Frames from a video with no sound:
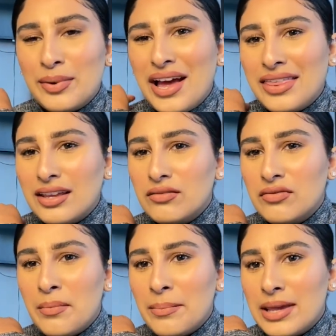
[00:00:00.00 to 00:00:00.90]
But I think
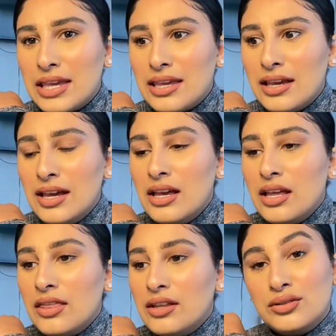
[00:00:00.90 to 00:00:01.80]
for me,
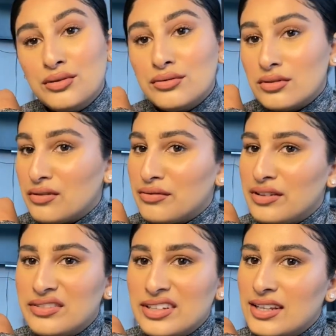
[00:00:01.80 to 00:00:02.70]
the
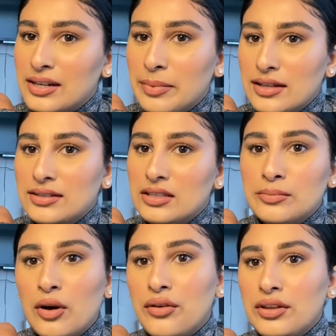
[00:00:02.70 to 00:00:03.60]
250 gigabytes is
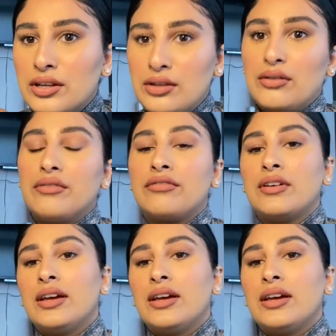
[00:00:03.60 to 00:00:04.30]
more than enough.